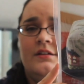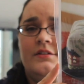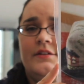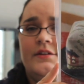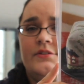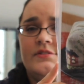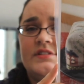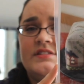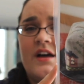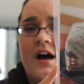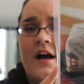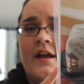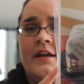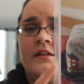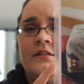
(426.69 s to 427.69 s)
little
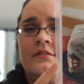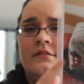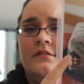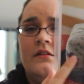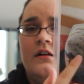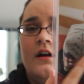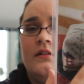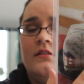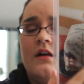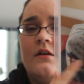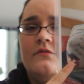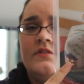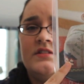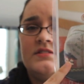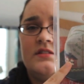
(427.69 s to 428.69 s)
design. I
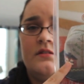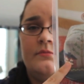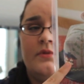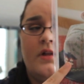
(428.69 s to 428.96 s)
love these little